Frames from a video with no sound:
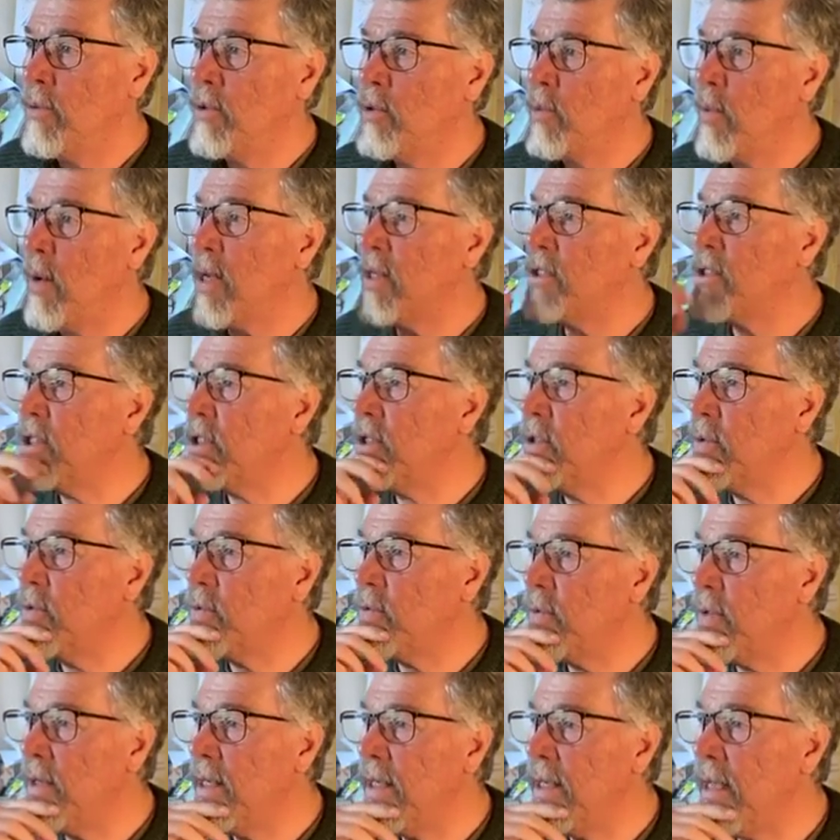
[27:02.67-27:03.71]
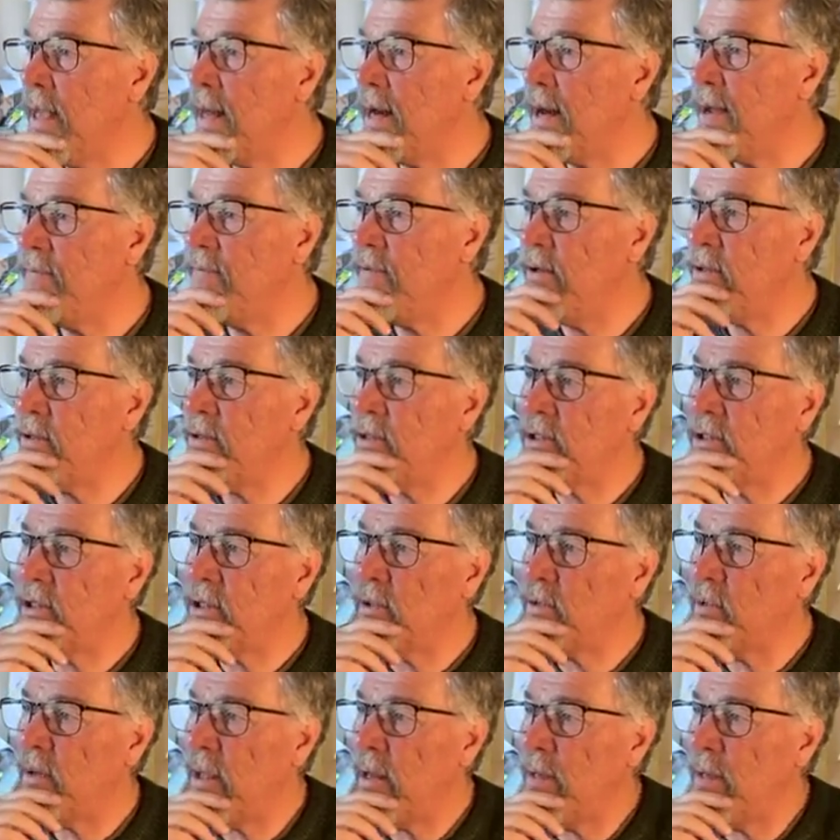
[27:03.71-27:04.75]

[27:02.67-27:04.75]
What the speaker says: I was watching you 3 and I felt this